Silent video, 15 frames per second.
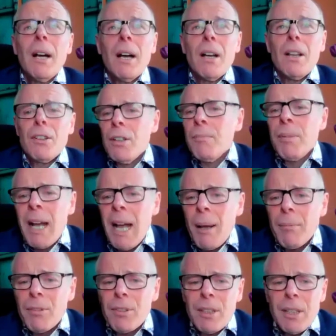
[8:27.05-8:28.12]
than
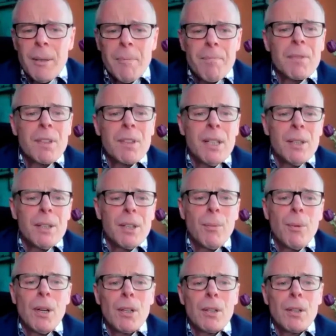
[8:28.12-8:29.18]
perhaps
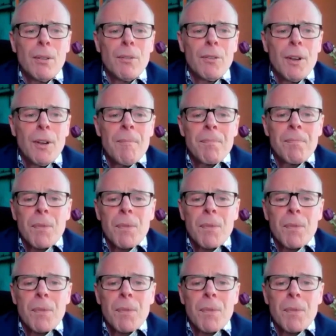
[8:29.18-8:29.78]
the world of